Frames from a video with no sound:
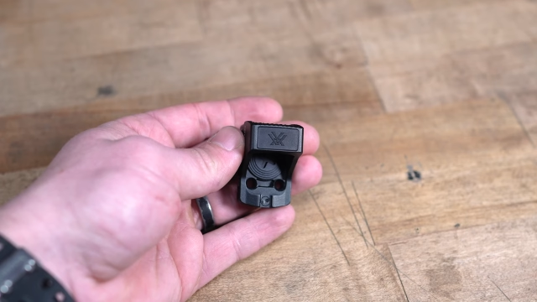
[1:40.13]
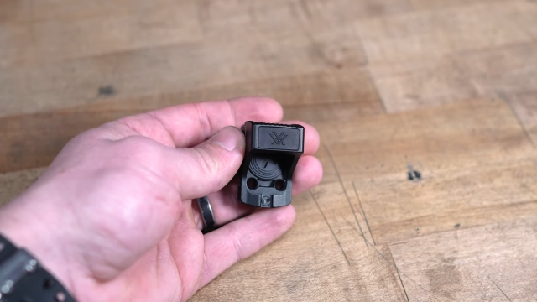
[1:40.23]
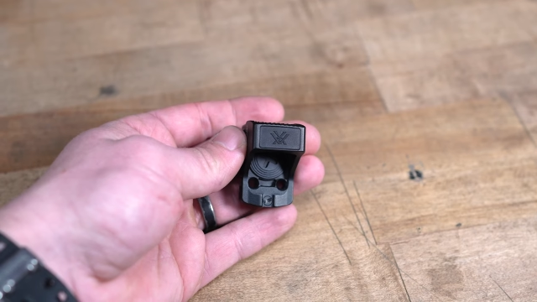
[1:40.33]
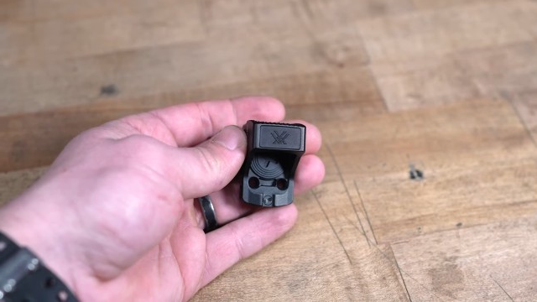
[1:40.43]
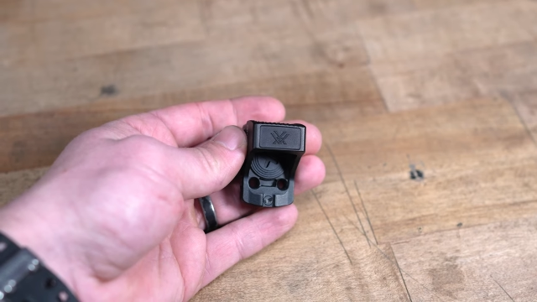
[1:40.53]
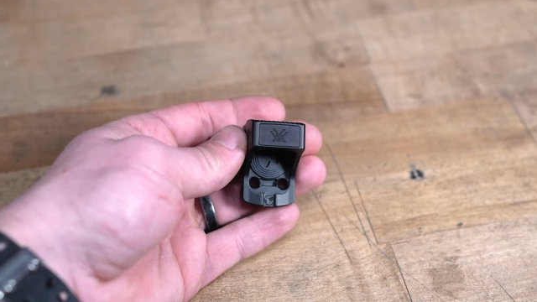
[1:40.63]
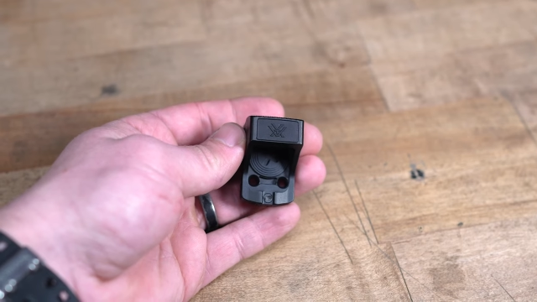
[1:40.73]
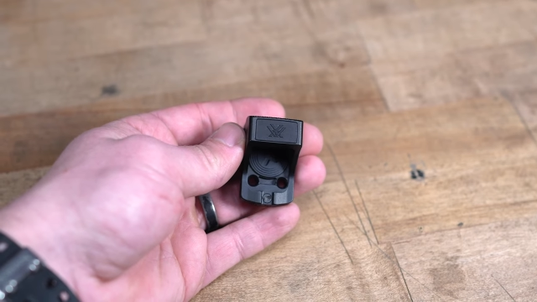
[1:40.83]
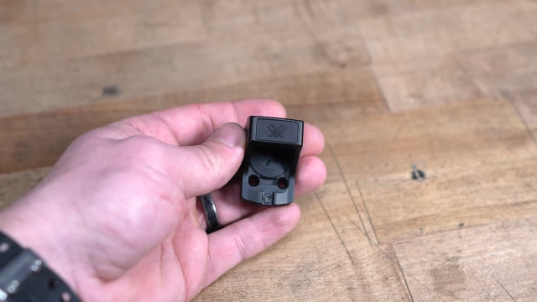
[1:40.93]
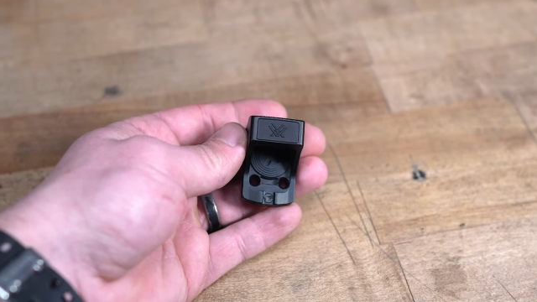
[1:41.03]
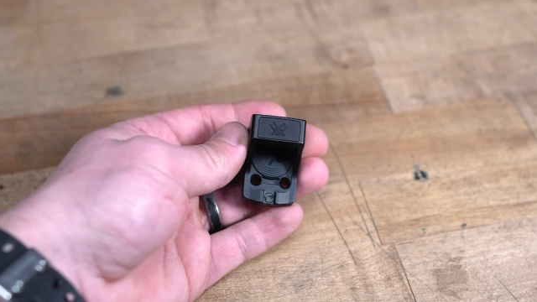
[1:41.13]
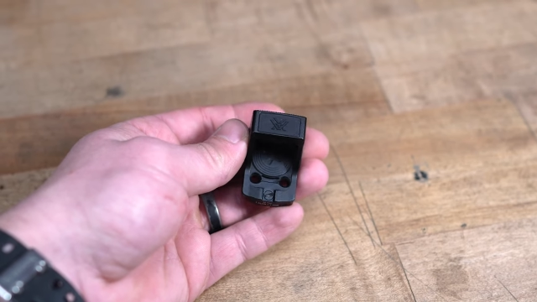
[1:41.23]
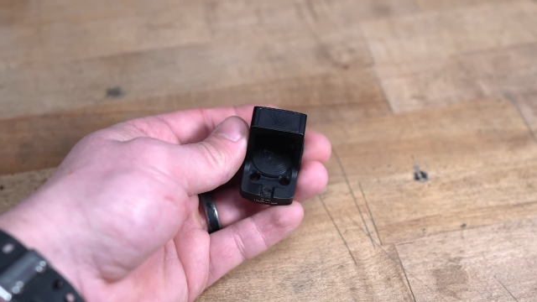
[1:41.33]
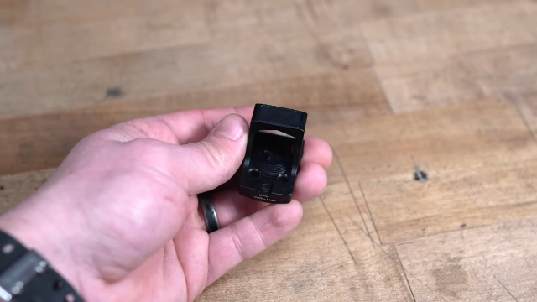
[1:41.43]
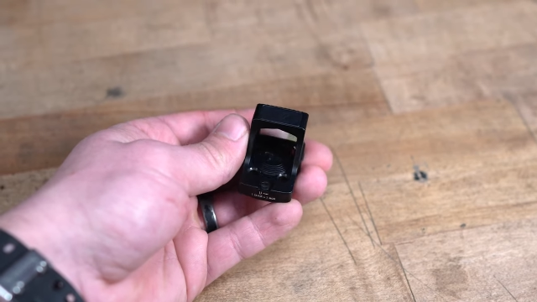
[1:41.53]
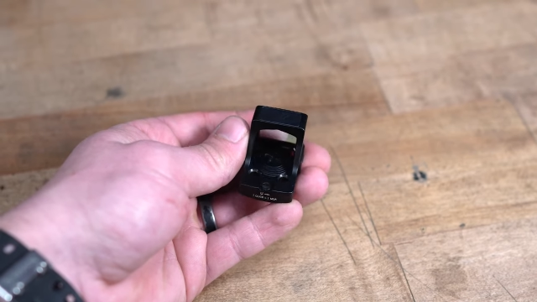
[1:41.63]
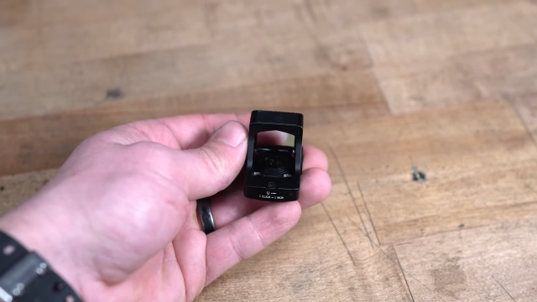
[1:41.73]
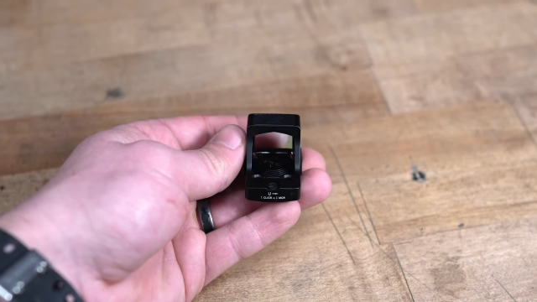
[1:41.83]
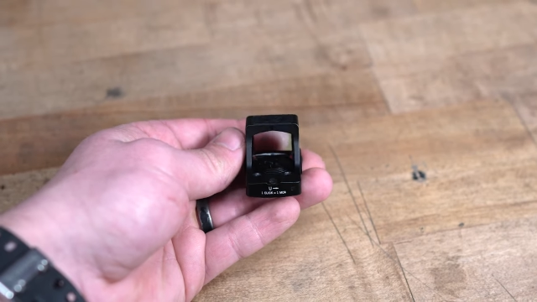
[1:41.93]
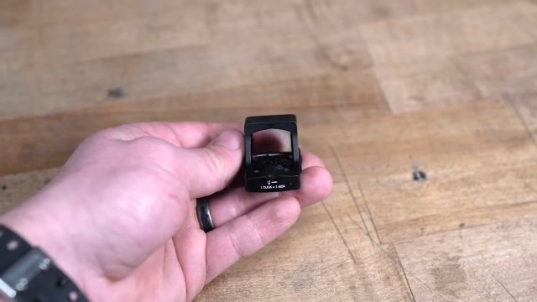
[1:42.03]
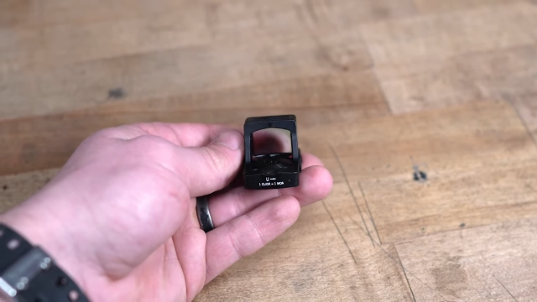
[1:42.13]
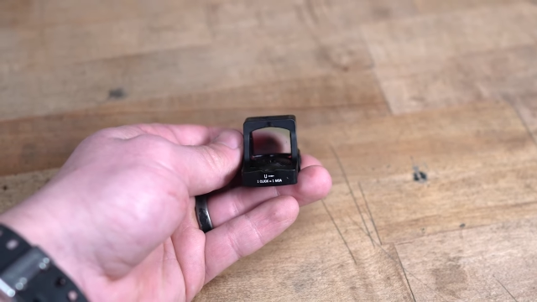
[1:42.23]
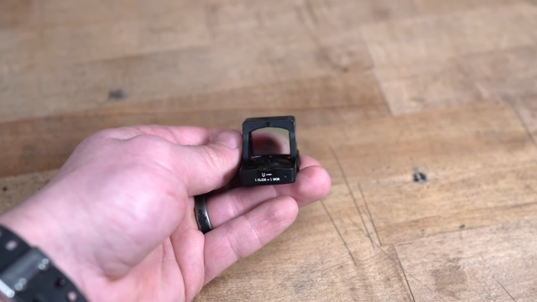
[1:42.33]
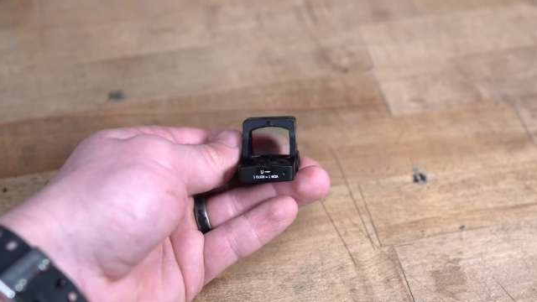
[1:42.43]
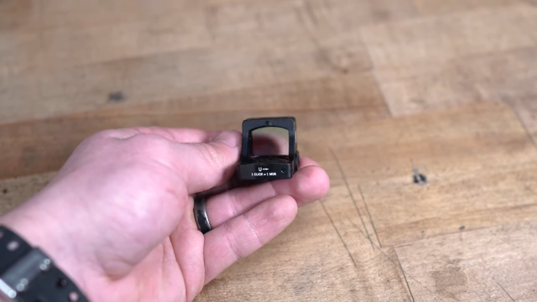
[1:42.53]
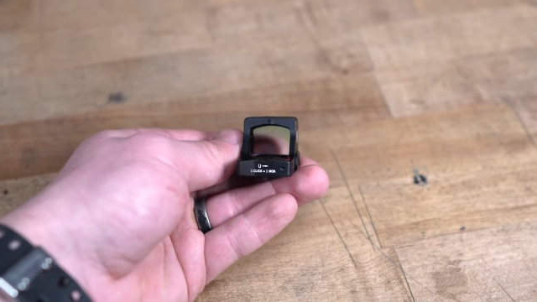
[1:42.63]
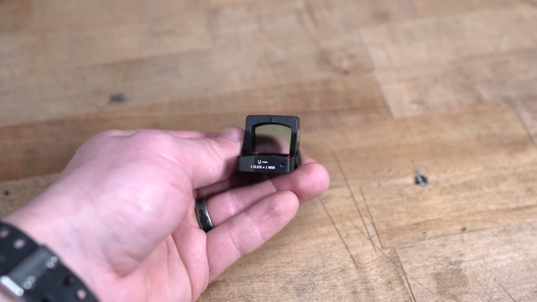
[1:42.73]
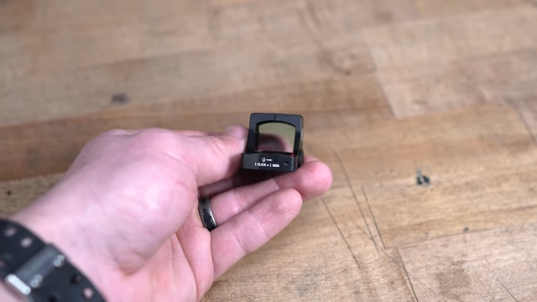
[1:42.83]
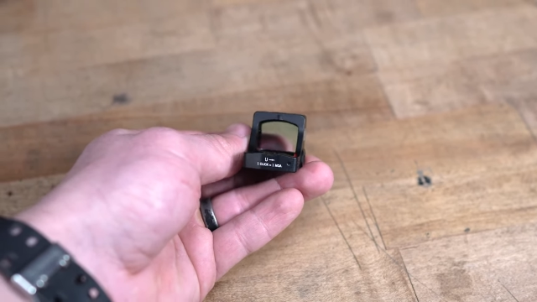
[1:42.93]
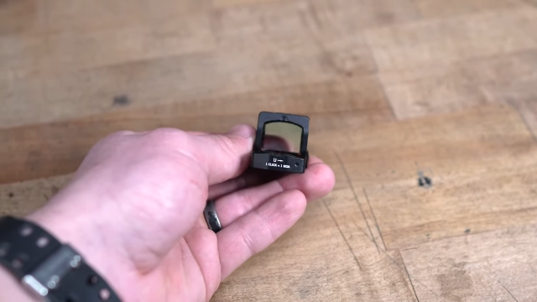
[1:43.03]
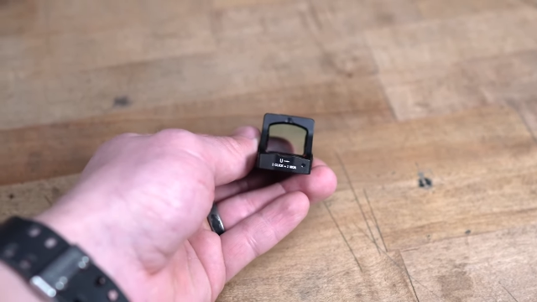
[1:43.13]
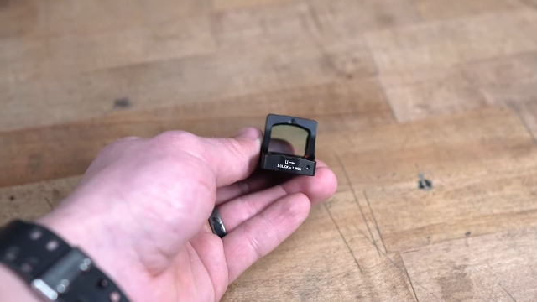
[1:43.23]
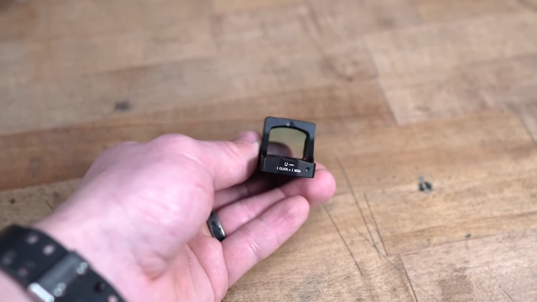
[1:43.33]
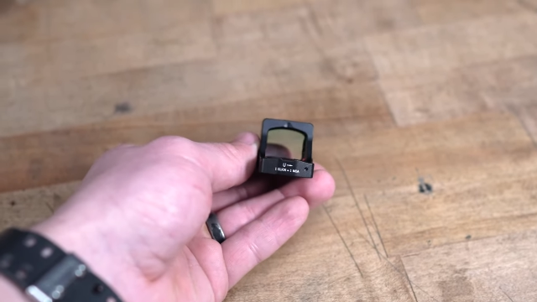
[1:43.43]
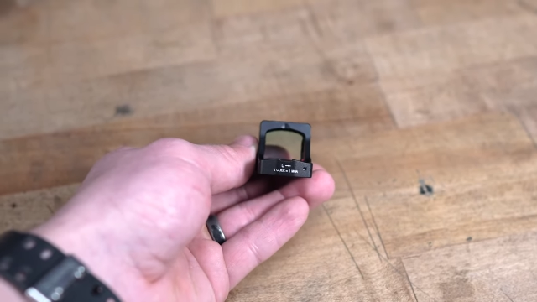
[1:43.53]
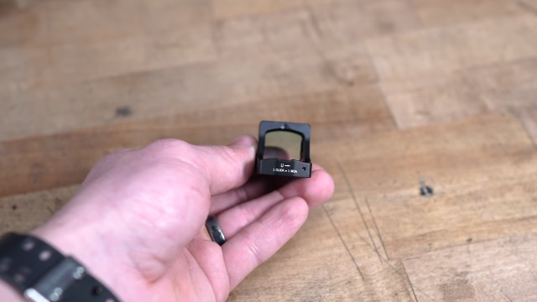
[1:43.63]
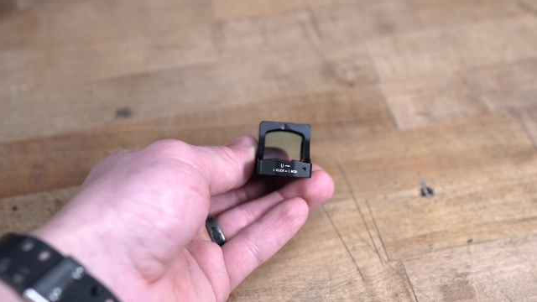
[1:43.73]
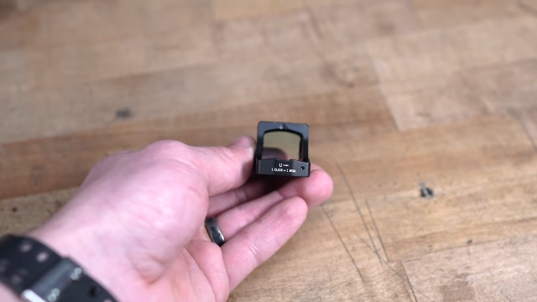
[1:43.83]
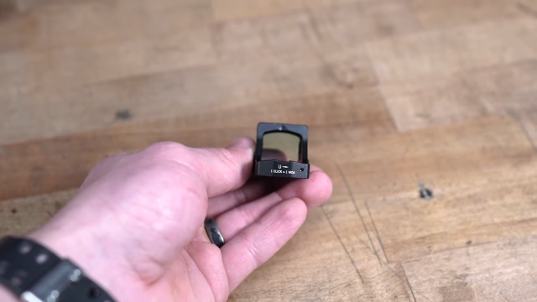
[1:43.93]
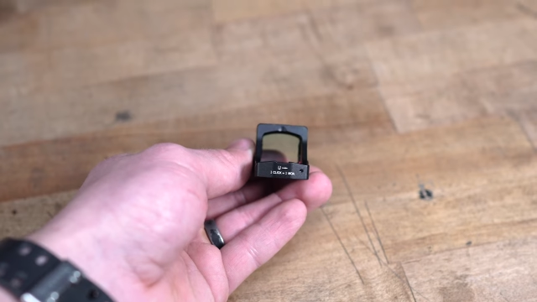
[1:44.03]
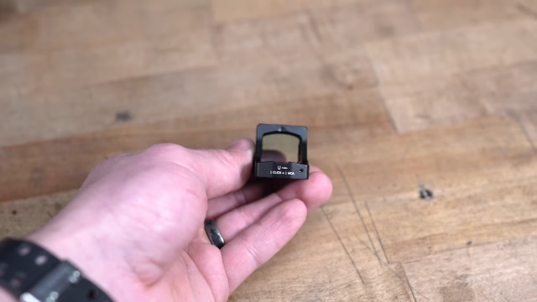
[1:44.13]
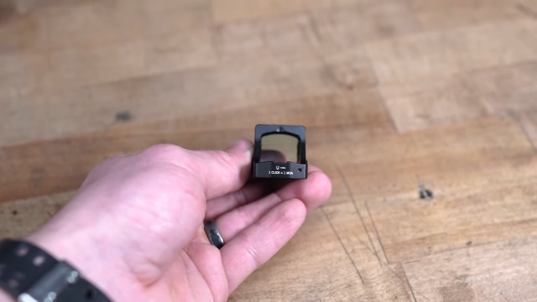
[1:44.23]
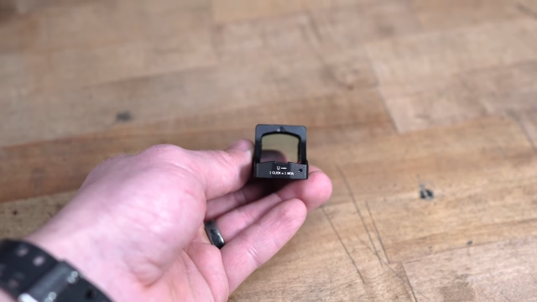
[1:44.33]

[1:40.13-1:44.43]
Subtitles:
(no speaker visible)